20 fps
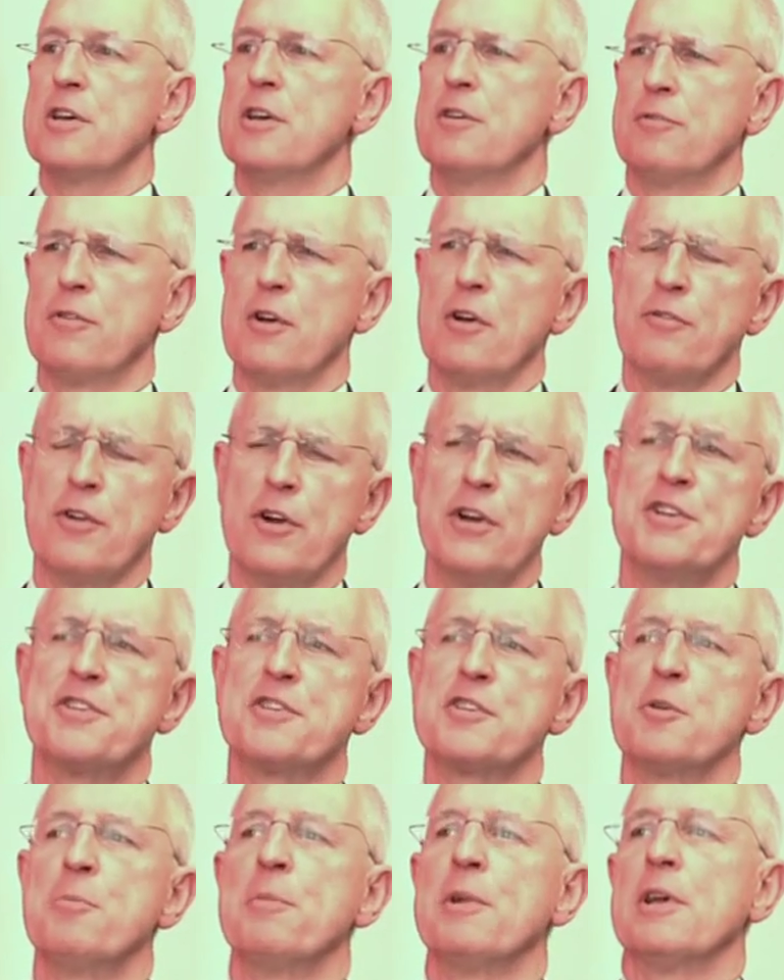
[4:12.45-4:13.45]
A very
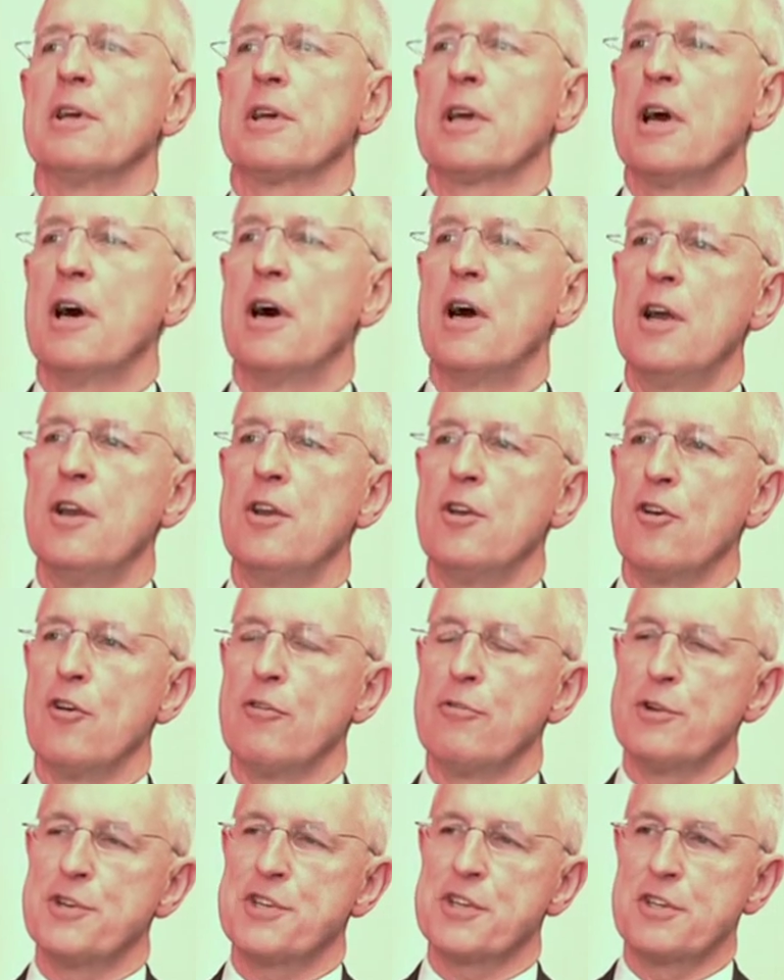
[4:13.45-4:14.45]
similar kind
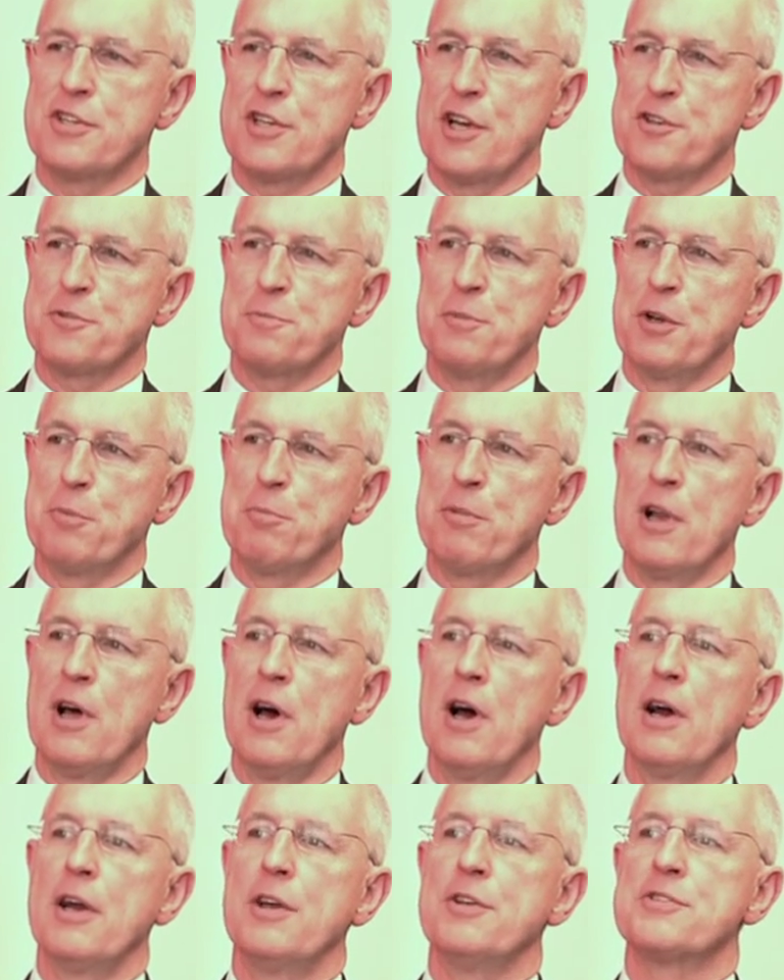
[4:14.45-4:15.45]
of risk adjustment
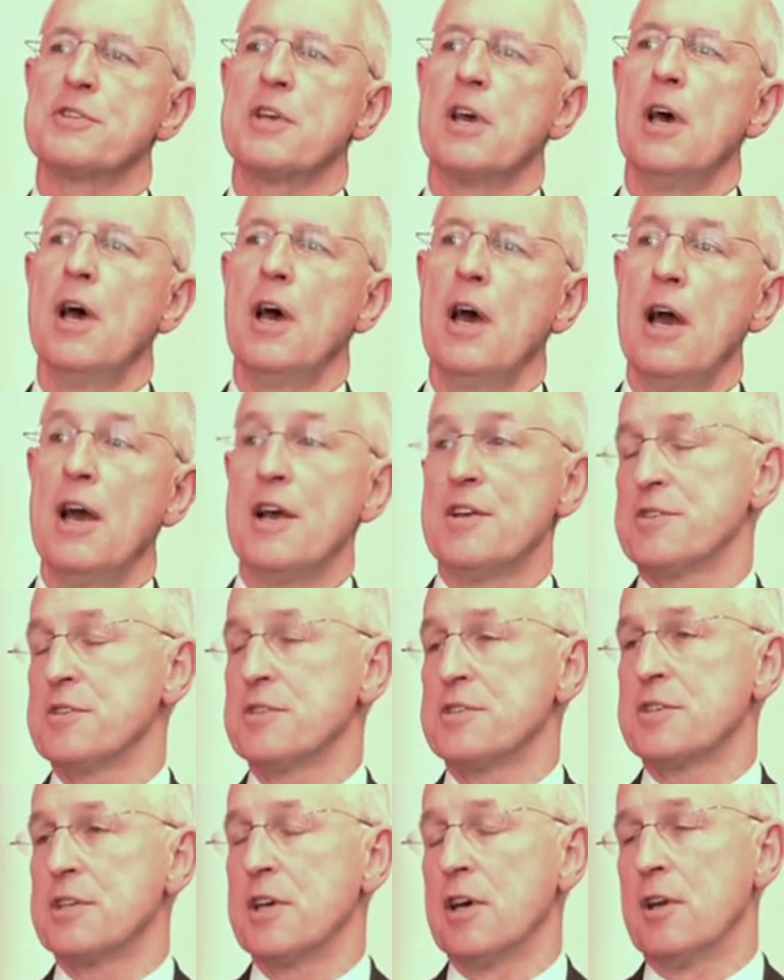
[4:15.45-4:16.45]
applies as
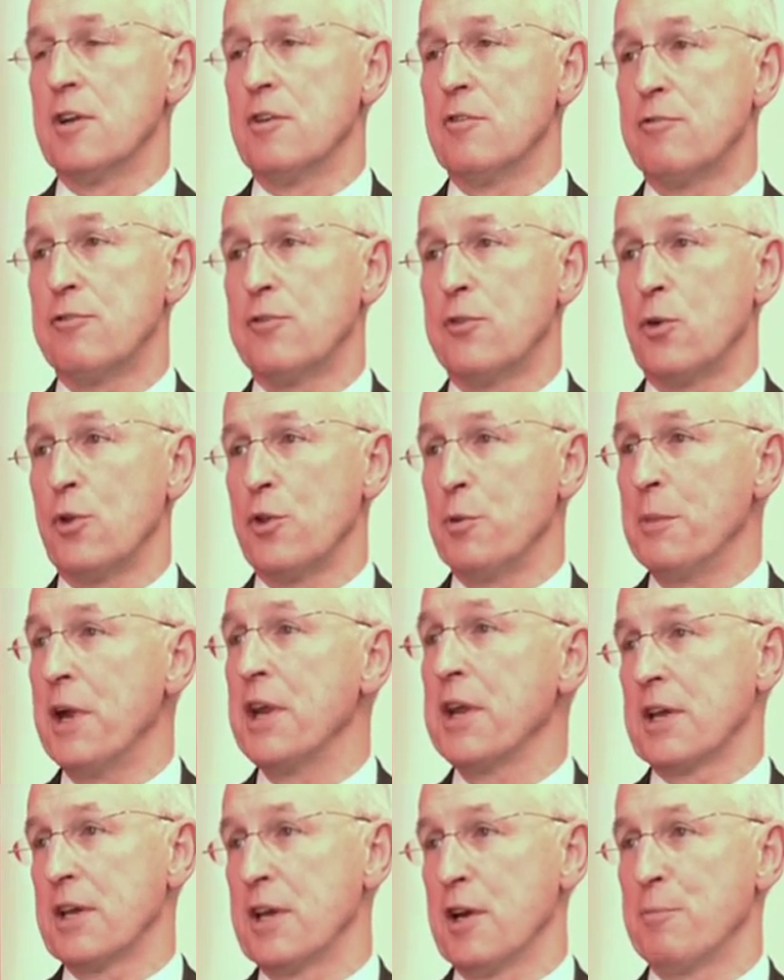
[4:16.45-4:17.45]
is done for the
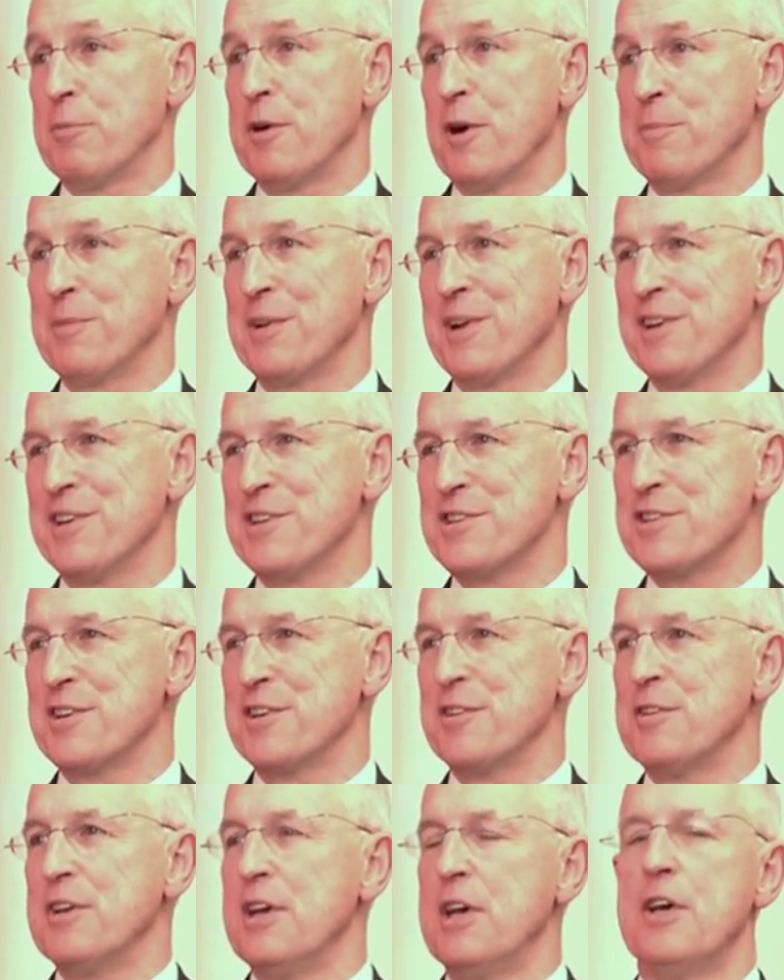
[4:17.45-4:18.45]
Medicare
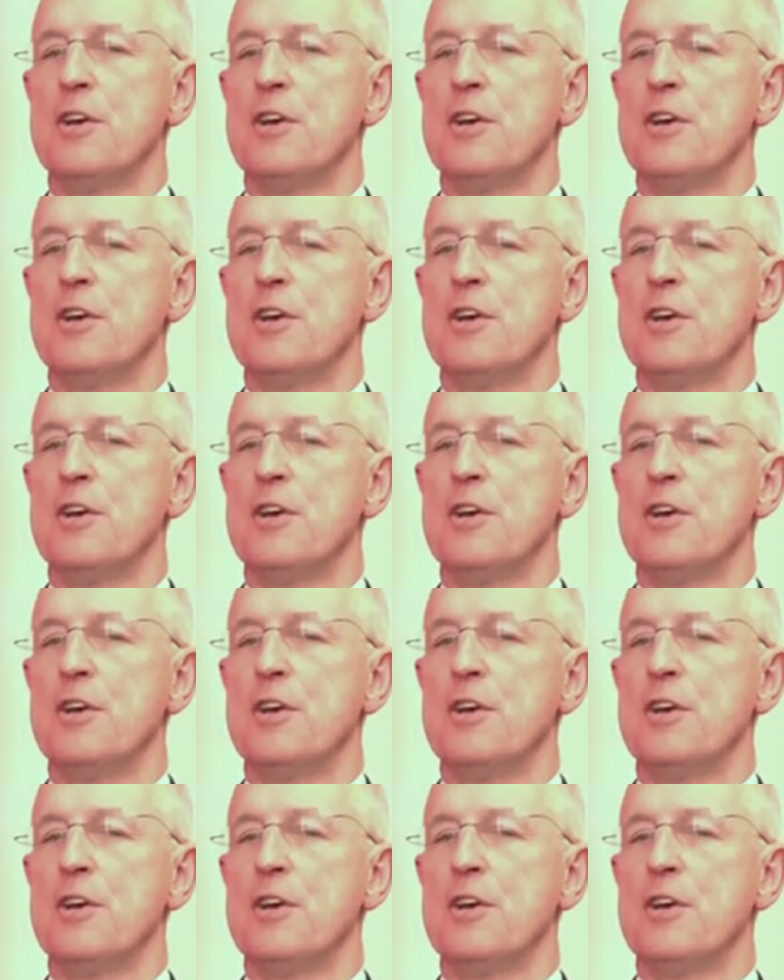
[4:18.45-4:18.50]
population.